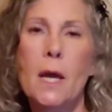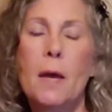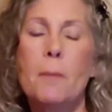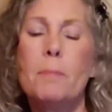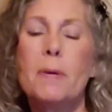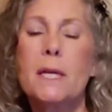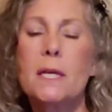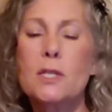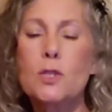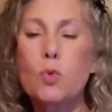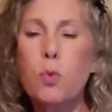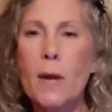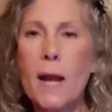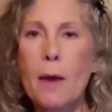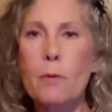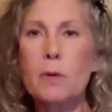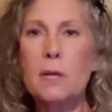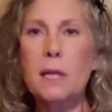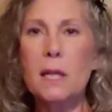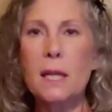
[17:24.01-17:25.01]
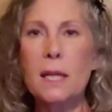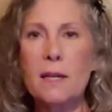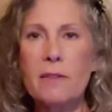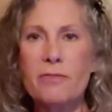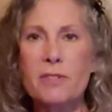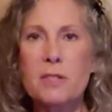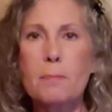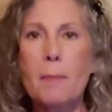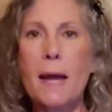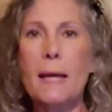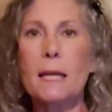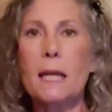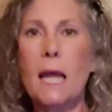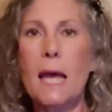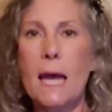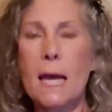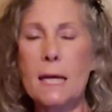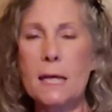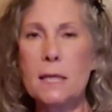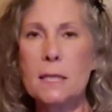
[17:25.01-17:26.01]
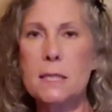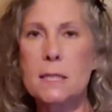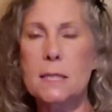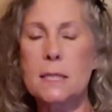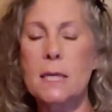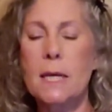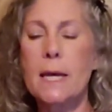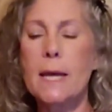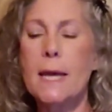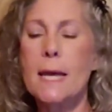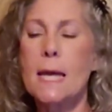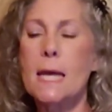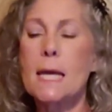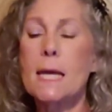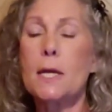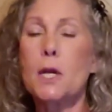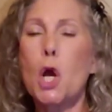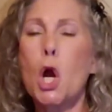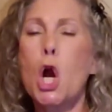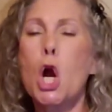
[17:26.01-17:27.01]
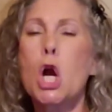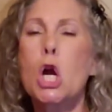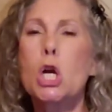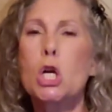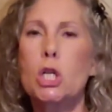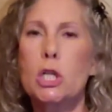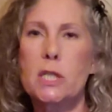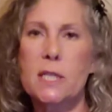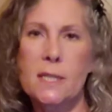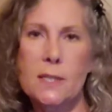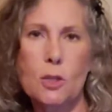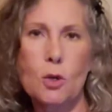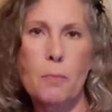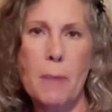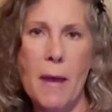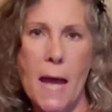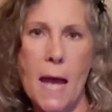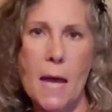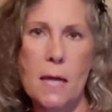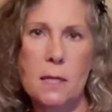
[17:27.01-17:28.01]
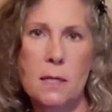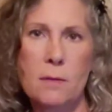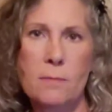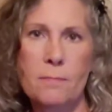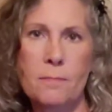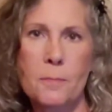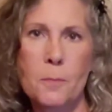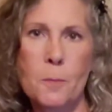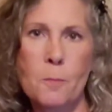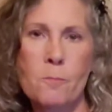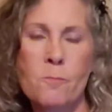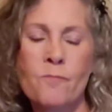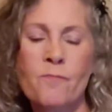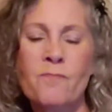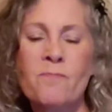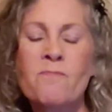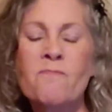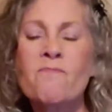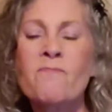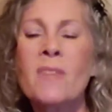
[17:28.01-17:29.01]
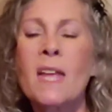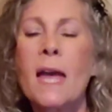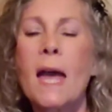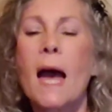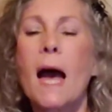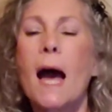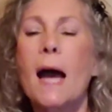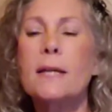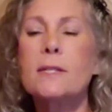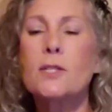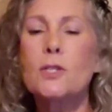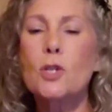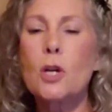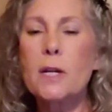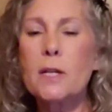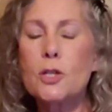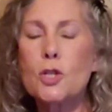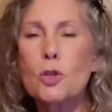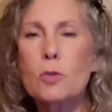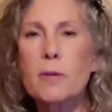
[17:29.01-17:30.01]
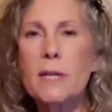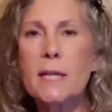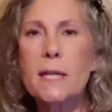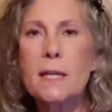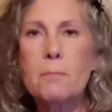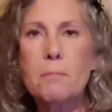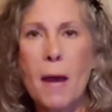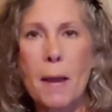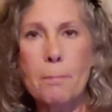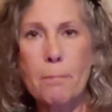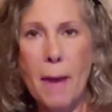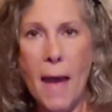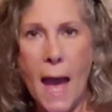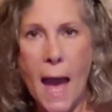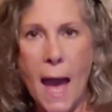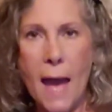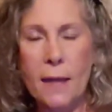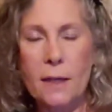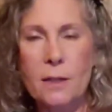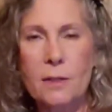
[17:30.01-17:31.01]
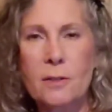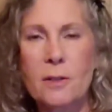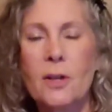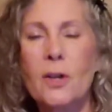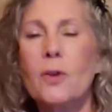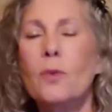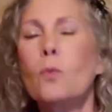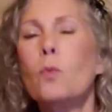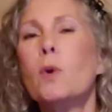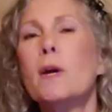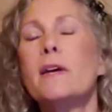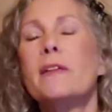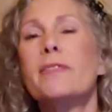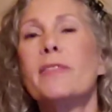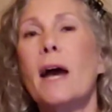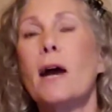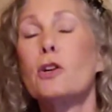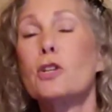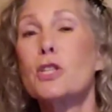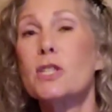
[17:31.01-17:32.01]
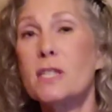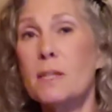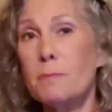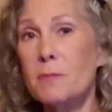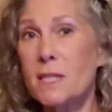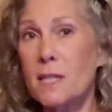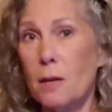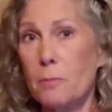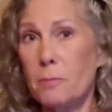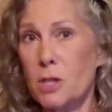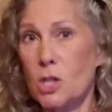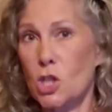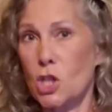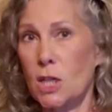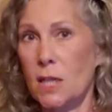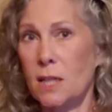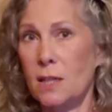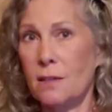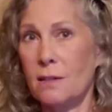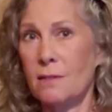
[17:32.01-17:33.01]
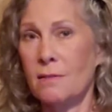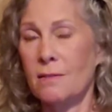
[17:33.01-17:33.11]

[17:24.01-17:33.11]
because when I would lift my legs, it hurt so bad. I started treating my back with our stem cell machine,